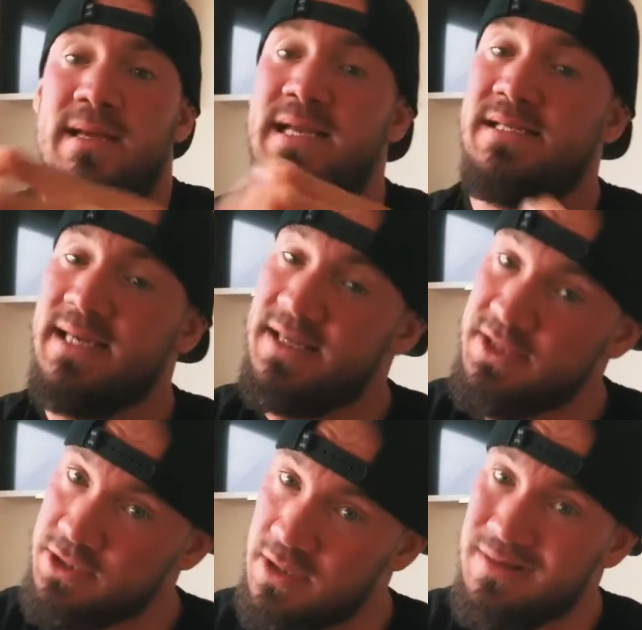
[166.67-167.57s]
eating it at
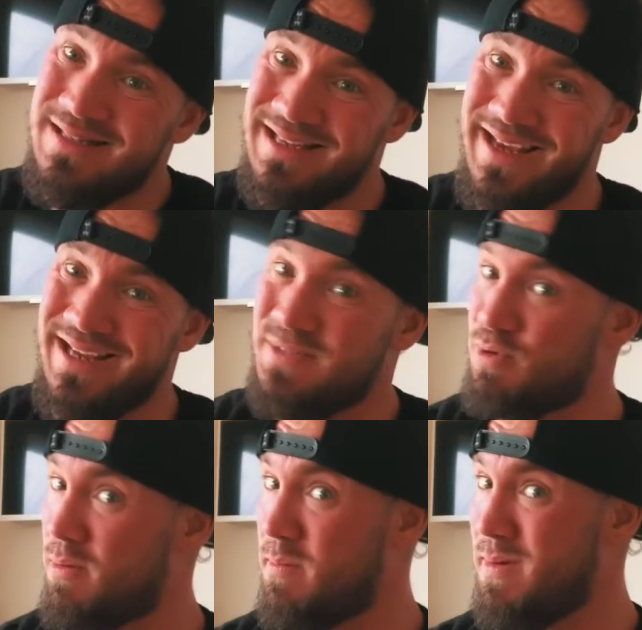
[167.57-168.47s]
the start of the day is
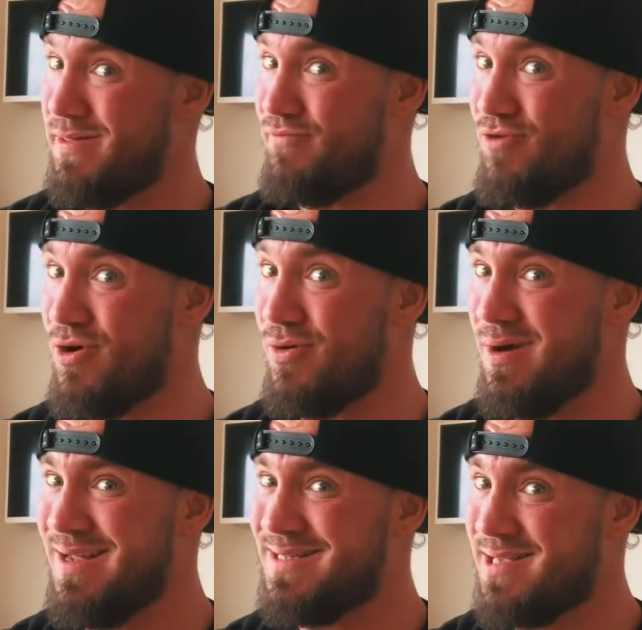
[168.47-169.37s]
probably the wrong
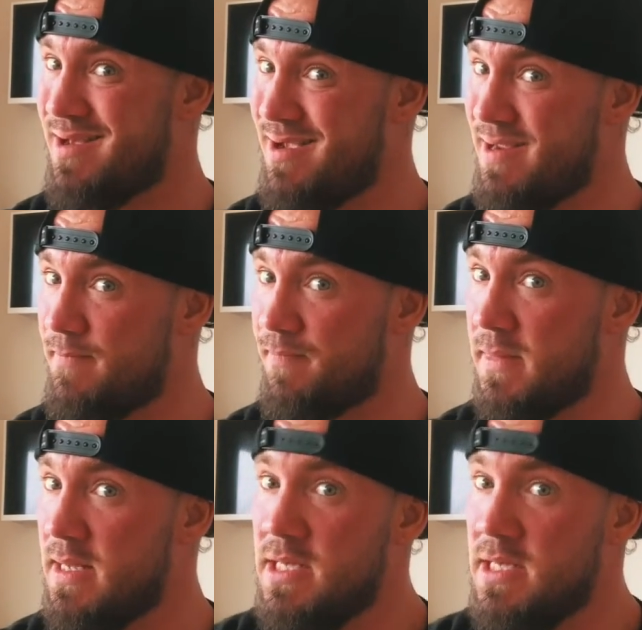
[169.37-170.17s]
time.